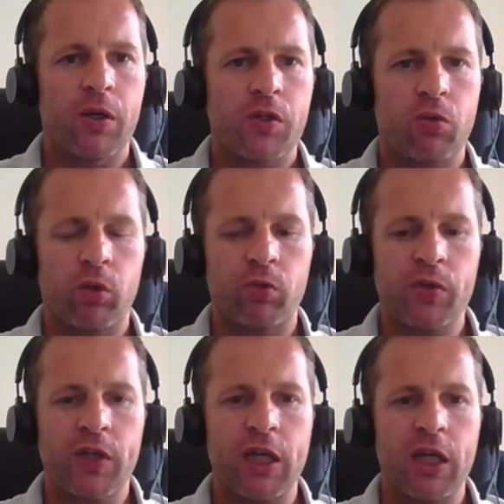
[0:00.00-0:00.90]
So what
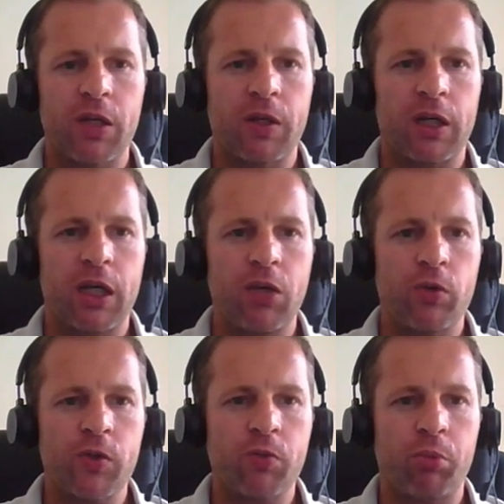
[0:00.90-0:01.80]
was key? The key
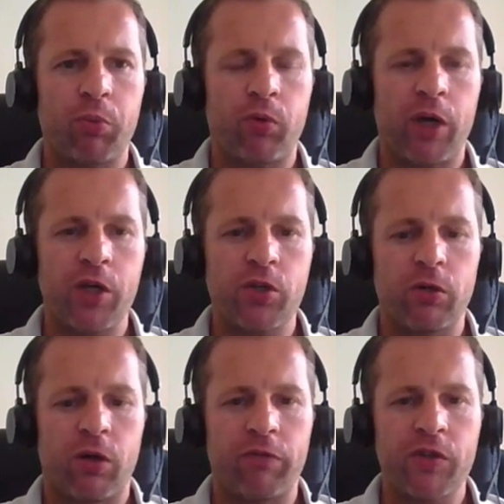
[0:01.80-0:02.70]
was
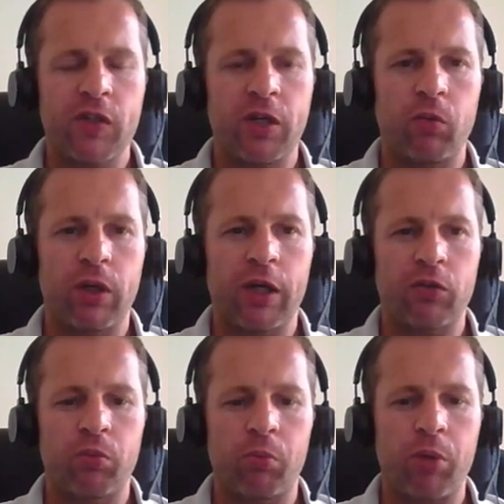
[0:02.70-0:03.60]
preparation. Obviously, we had
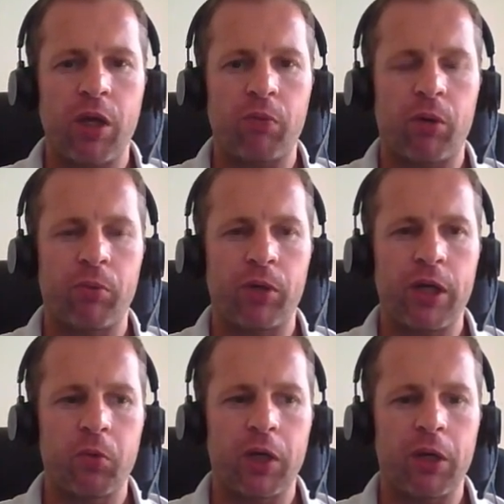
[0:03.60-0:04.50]
to prepare
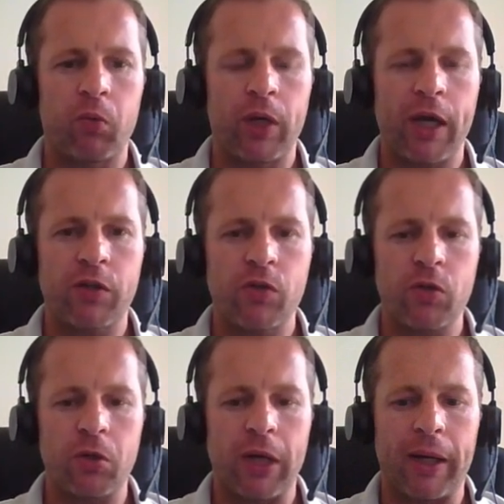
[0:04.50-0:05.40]
properly. We had
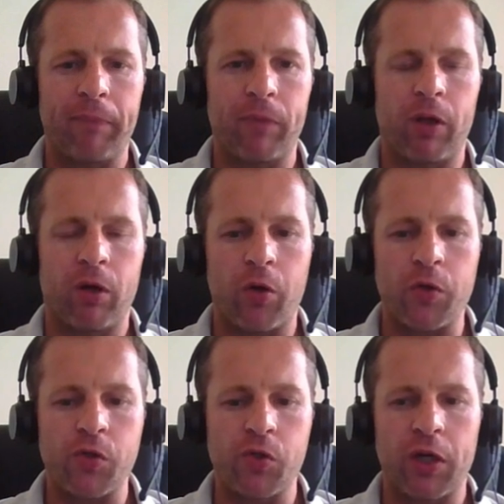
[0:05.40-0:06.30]
to log
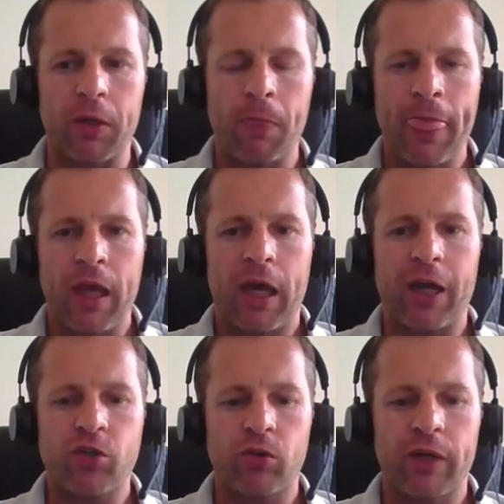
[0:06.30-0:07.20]
on to the
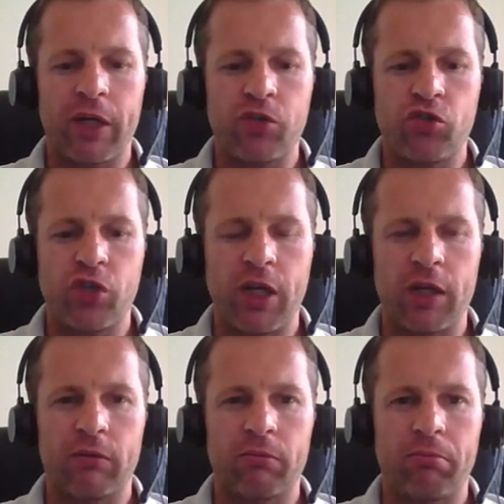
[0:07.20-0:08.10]
actual
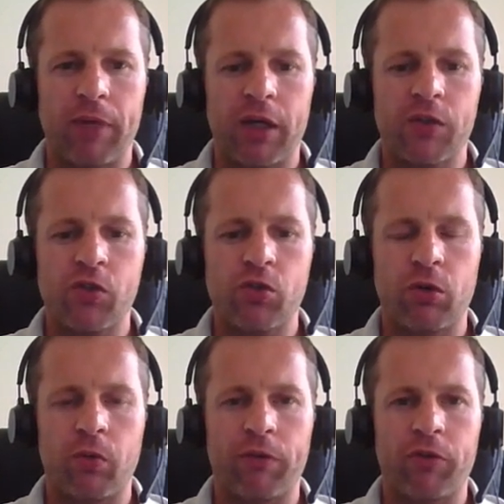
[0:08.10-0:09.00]
SG and make
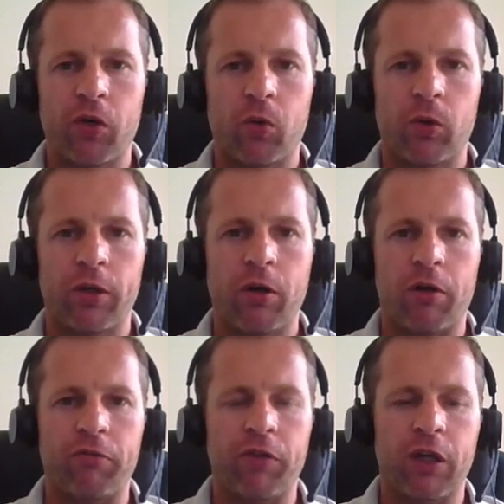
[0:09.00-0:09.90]
sure we've got all the
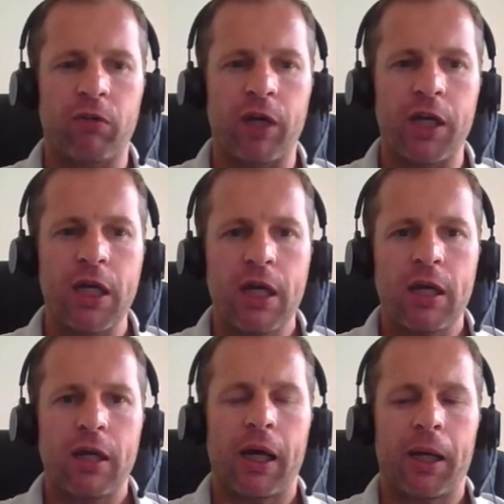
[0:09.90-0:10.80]
config ready.
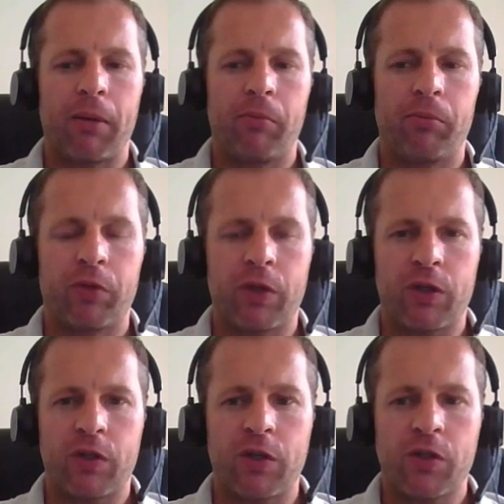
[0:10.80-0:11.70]

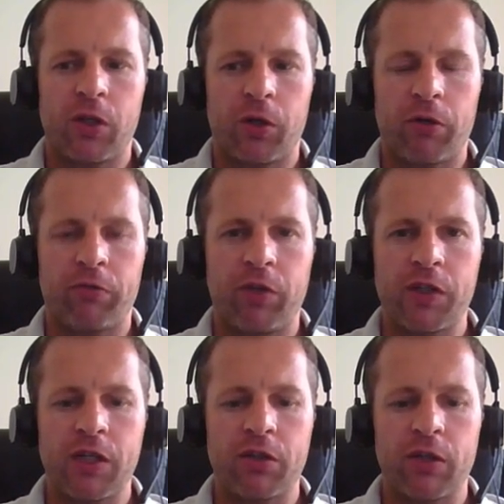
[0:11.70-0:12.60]
There's a lot of
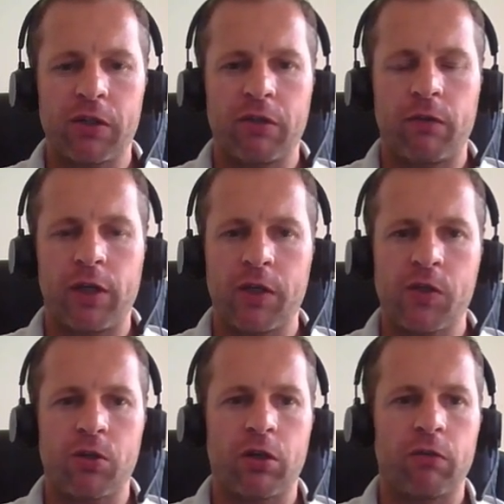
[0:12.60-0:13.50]
nitty and gritty
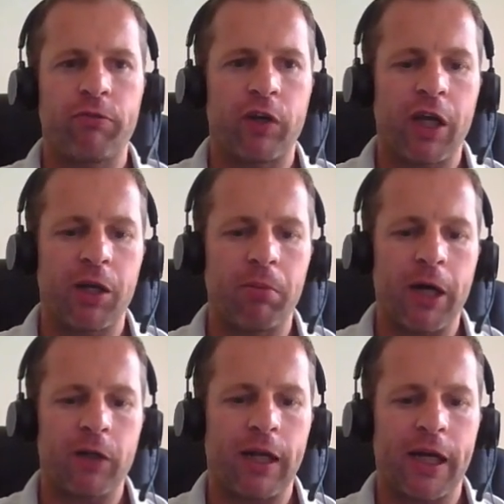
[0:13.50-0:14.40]
things you can forget
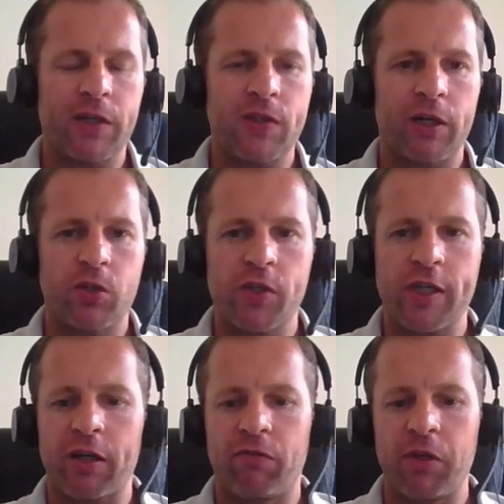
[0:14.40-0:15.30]
about, like
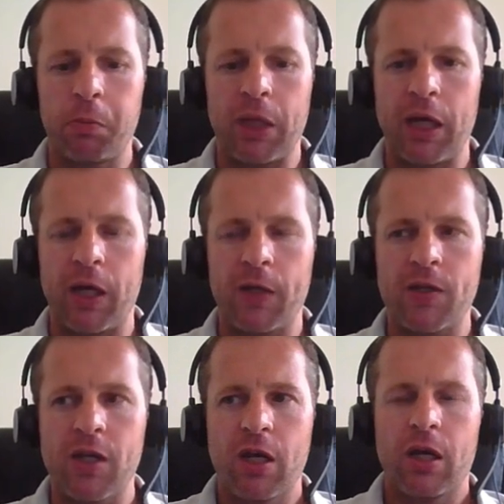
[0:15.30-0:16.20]
site-to-site
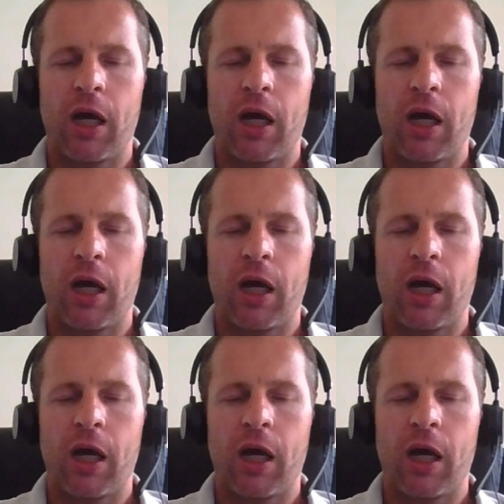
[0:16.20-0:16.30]
VPNs.